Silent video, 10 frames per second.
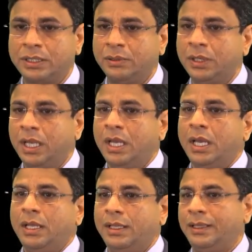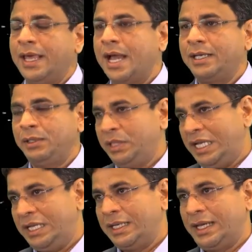So that you
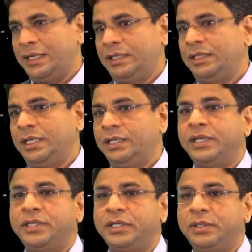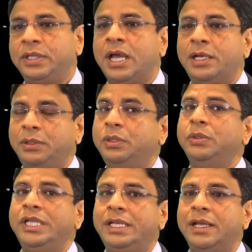need, and in addition to that, you
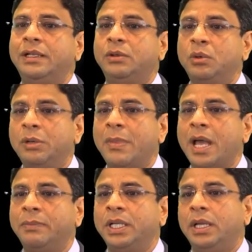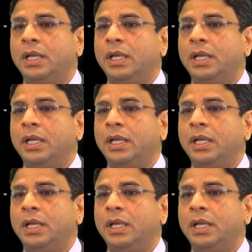do need a roadmap